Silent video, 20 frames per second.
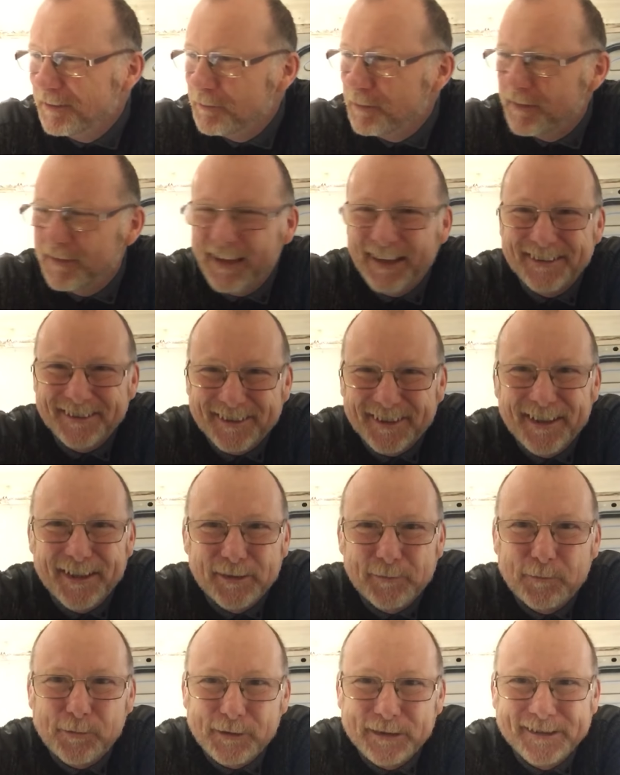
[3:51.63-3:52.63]
that sounds
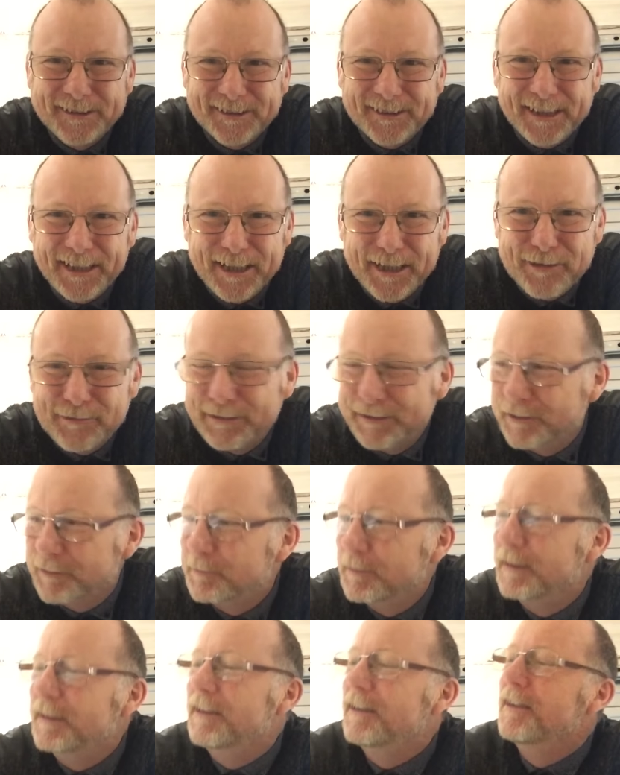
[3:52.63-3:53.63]
pretty scary to
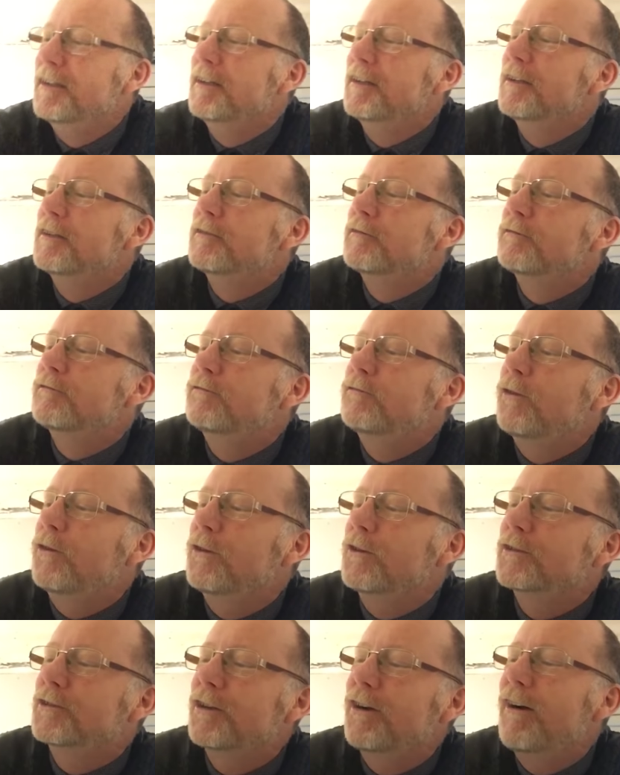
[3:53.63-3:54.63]
me.
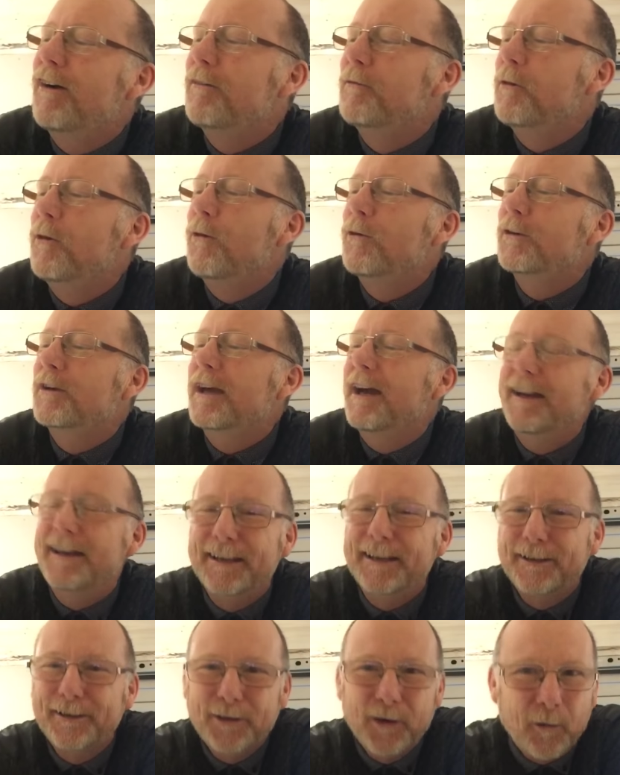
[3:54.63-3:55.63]
Volatile
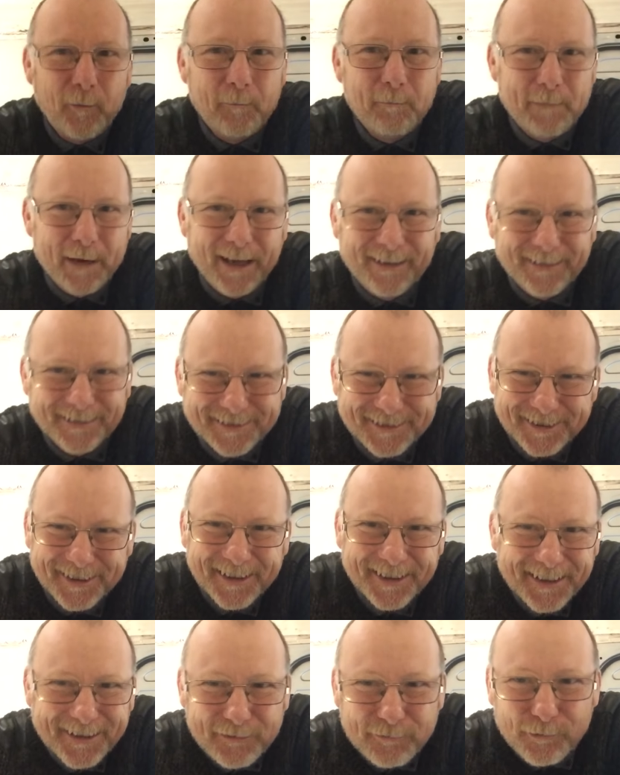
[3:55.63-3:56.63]
organic compounds.
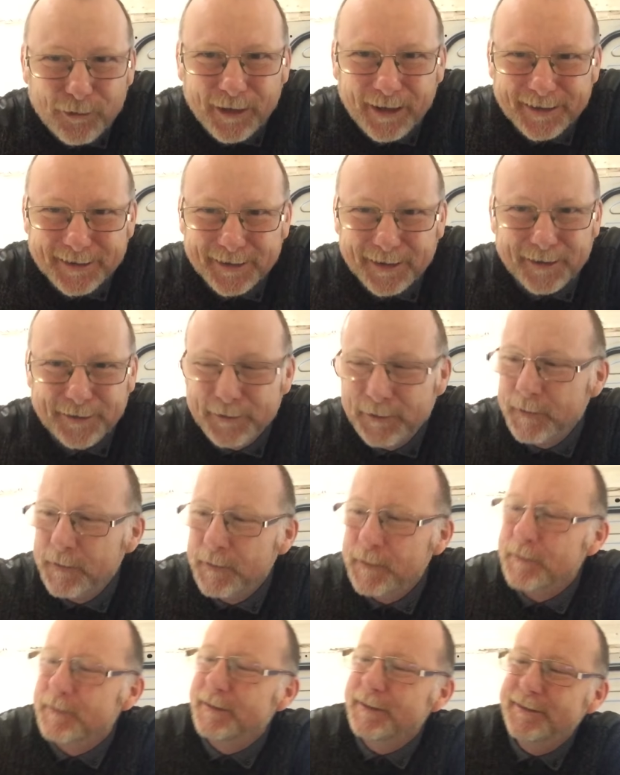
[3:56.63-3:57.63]
Right, so
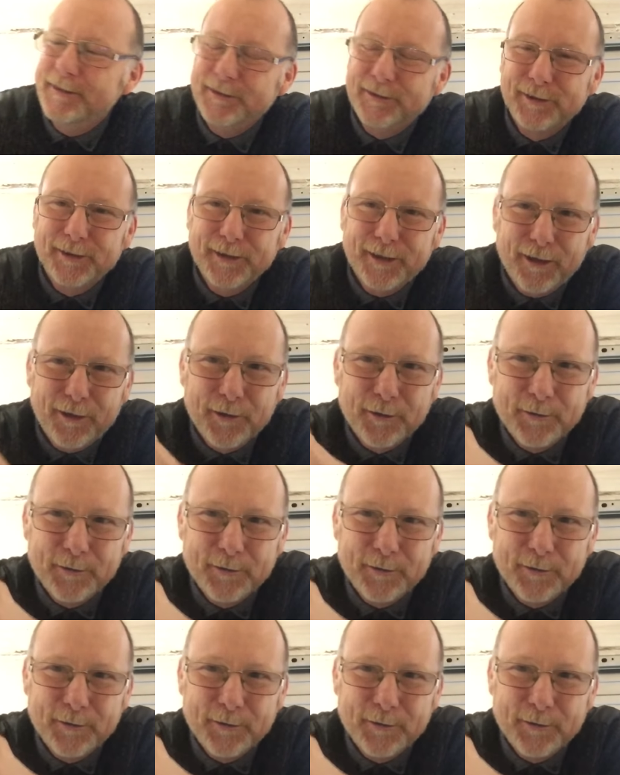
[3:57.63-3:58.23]
this is low